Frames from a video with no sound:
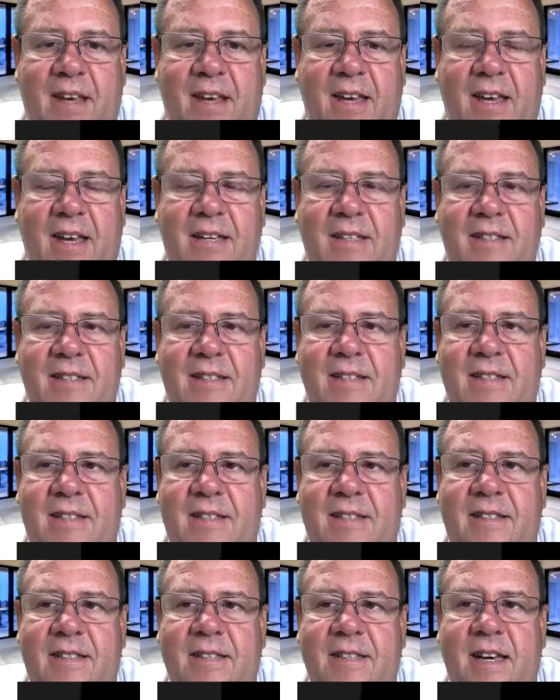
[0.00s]
It
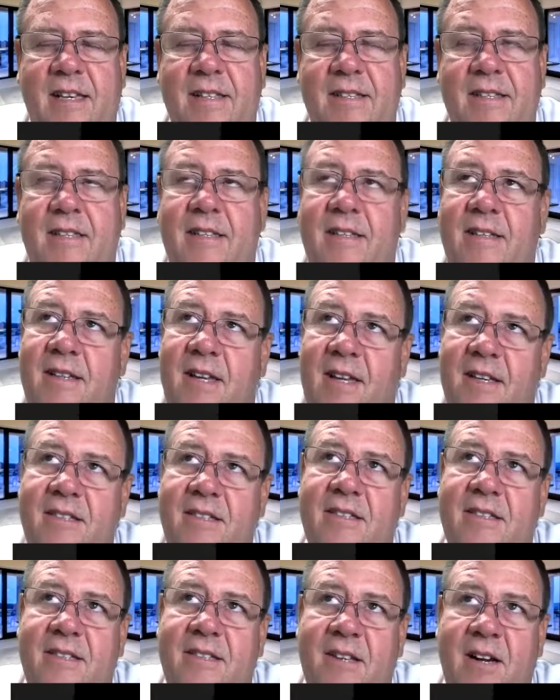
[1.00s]
doesn't
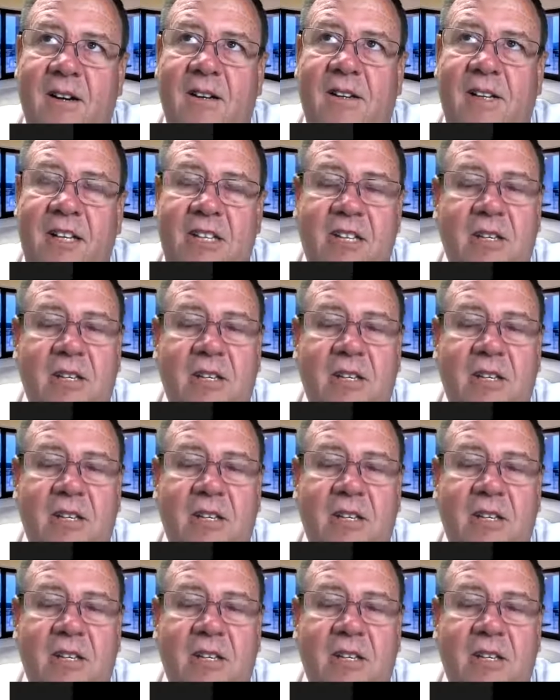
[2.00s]
necessarily